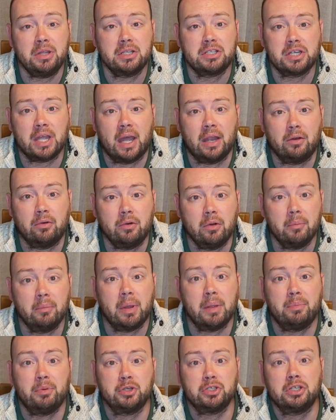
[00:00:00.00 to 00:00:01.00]
to the channel
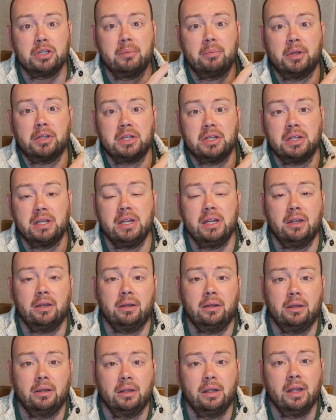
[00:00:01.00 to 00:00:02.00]
by pushing the button
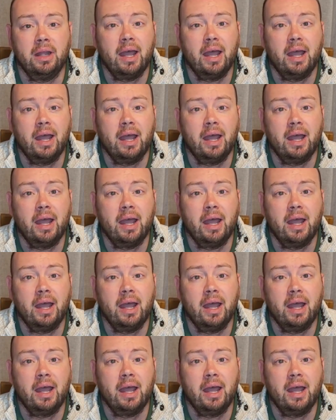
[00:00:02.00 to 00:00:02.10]
here,